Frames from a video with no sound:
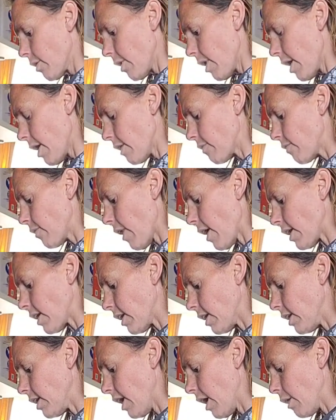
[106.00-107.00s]
If I
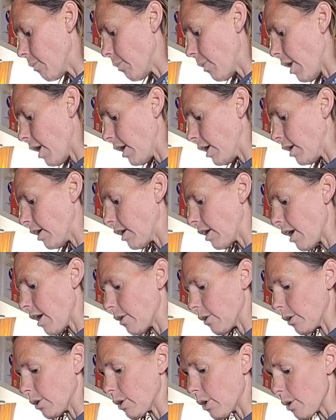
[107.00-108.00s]
can get my
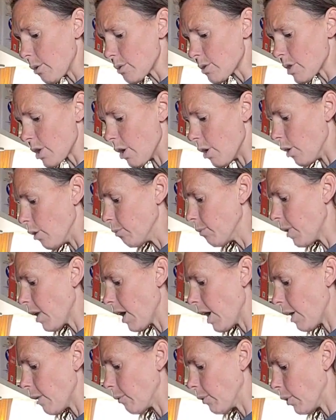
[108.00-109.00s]
other goats home,
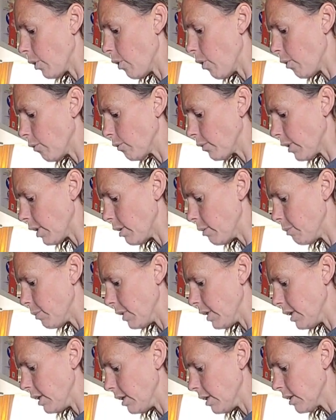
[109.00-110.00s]
I will hopefully
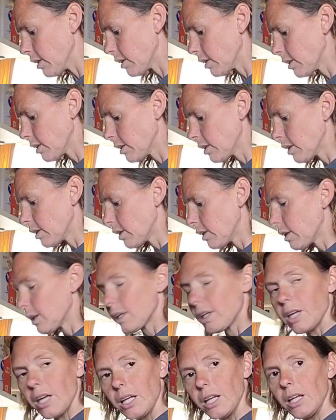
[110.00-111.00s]
be
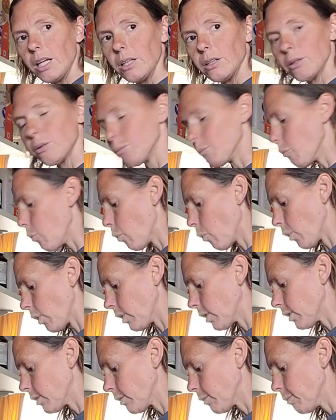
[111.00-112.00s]
getting
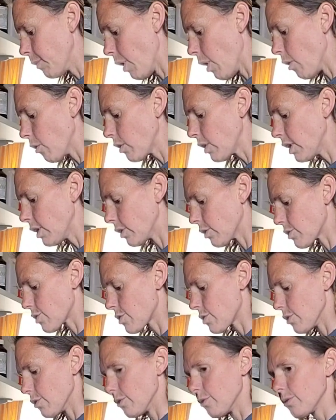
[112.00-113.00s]
more milk here
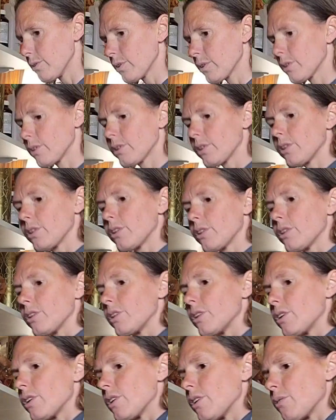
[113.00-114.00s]
soon,
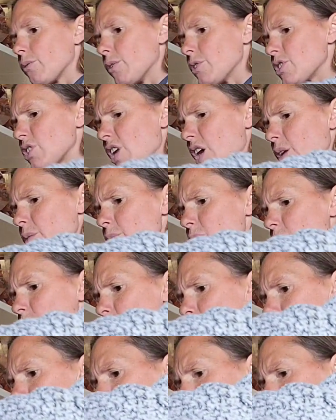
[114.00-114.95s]
which I'm super